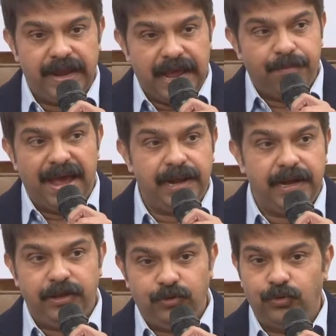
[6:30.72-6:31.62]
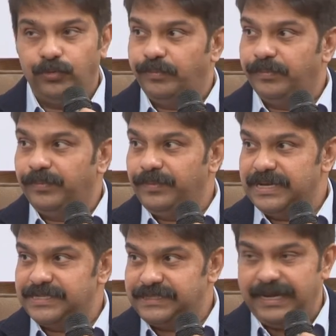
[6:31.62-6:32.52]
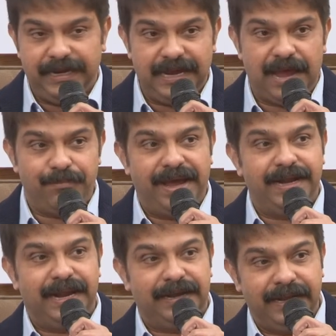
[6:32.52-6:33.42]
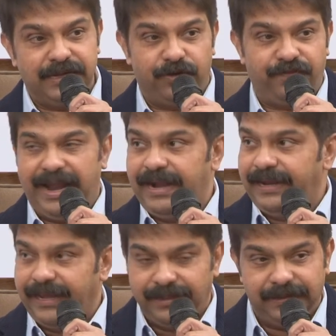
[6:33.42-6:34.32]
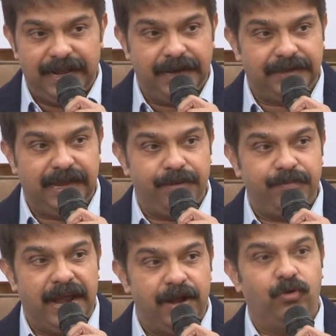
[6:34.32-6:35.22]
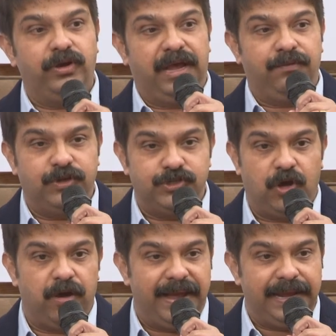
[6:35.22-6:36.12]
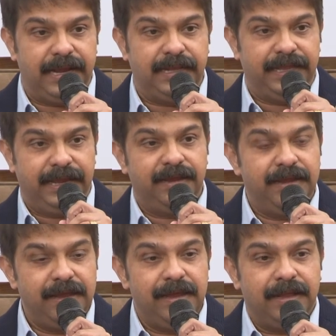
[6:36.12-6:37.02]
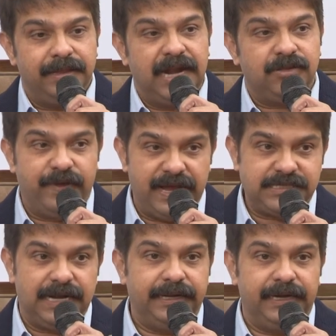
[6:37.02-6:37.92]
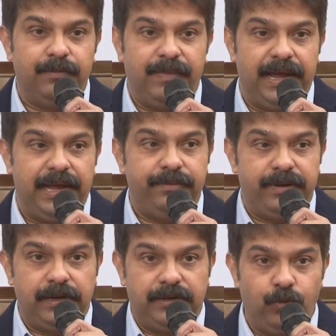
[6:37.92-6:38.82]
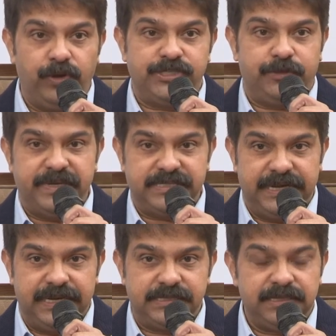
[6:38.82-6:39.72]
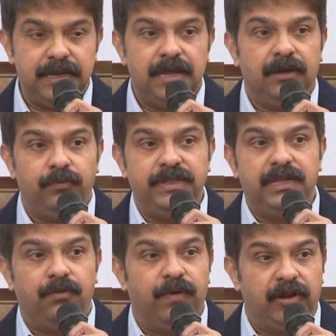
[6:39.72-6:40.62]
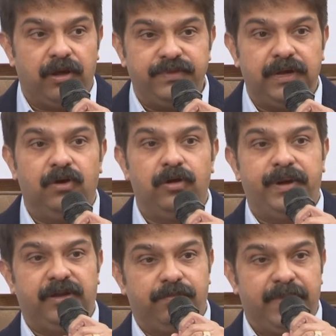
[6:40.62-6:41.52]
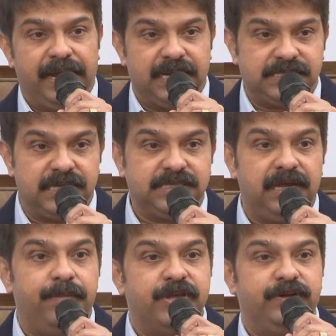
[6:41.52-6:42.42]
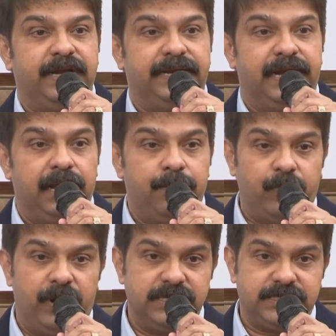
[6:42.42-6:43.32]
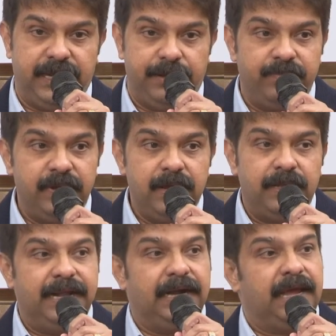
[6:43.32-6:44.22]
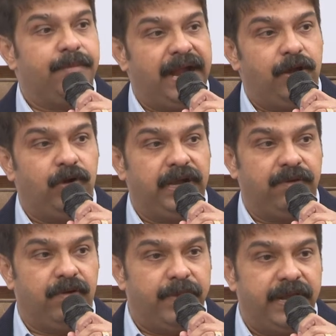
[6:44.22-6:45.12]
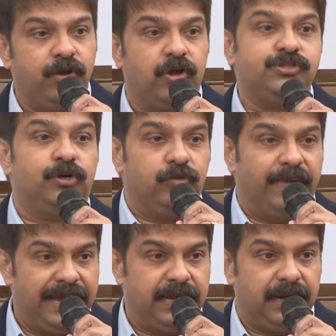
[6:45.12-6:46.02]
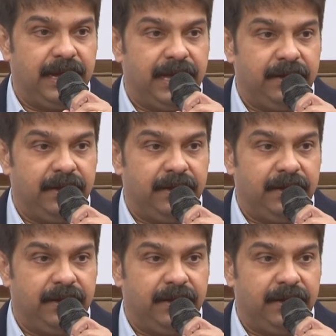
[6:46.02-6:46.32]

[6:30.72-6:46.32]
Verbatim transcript: I married you, just say ki I'm married at the age of 19. That time I don't have a job and anything. That's why I started my tourist business with the one of the government of Maharashtra scheme, educated unemployed scheme. That time I don't have a money also to buy a car.